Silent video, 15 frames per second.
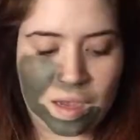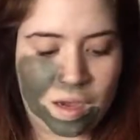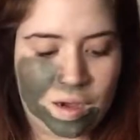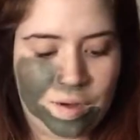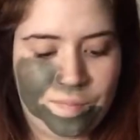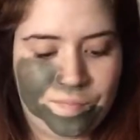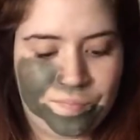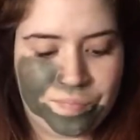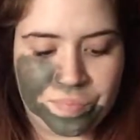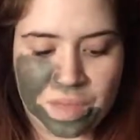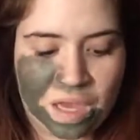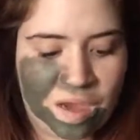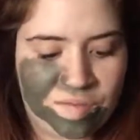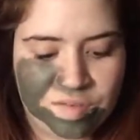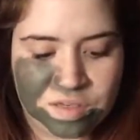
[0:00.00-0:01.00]
I
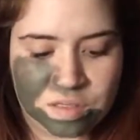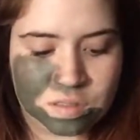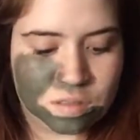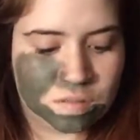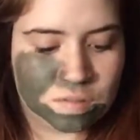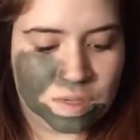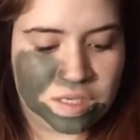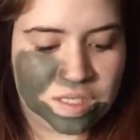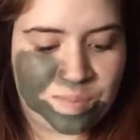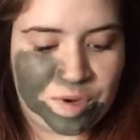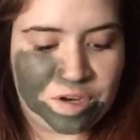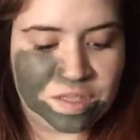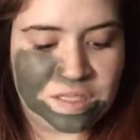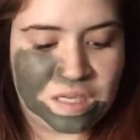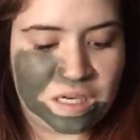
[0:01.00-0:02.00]
haven't
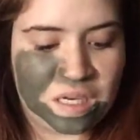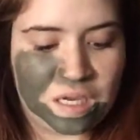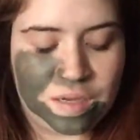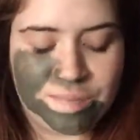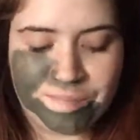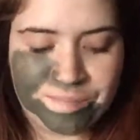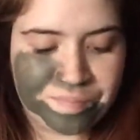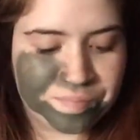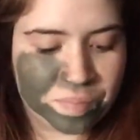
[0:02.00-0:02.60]
experienced any